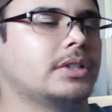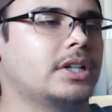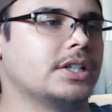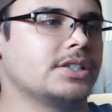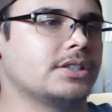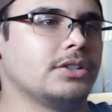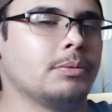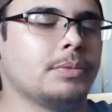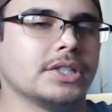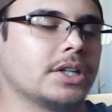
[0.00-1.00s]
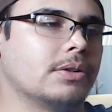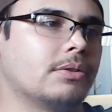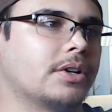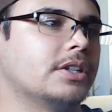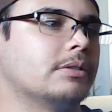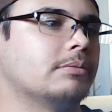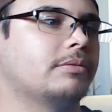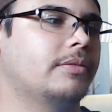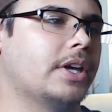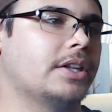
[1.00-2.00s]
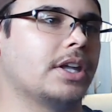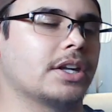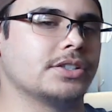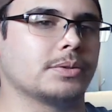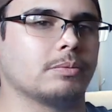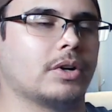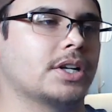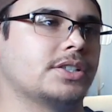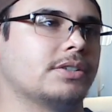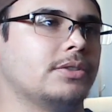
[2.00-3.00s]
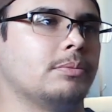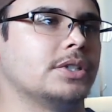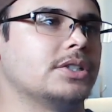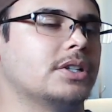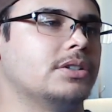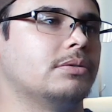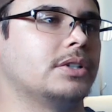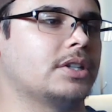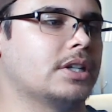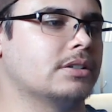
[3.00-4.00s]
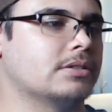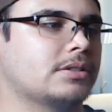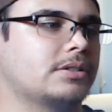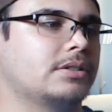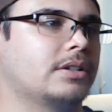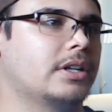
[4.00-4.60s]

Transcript: Because YOUPI's ignoring them, and they can just watch if YOUPI's going to do anything else.